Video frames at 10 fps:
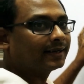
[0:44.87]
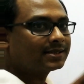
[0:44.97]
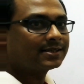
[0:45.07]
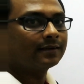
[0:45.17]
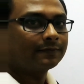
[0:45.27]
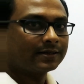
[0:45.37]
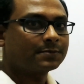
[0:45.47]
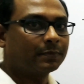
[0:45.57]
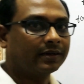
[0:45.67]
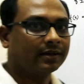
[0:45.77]
itself is
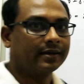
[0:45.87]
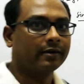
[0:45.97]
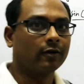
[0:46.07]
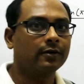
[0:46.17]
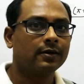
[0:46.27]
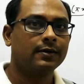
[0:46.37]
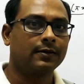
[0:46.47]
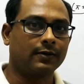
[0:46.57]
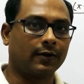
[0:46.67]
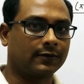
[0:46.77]
periodic or
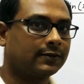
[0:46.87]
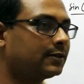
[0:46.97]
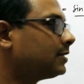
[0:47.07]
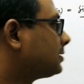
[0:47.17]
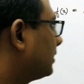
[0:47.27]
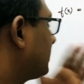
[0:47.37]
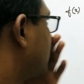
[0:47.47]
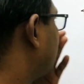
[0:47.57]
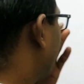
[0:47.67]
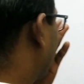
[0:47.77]
not. So let us
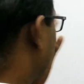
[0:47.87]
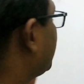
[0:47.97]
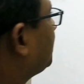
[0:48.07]
try it.